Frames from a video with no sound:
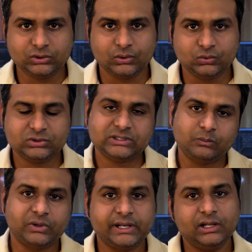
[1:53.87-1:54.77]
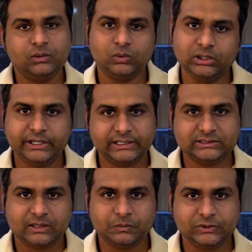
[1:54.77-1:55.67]
through some real world
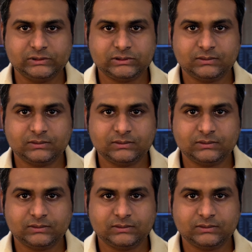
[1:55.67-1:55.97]
examples.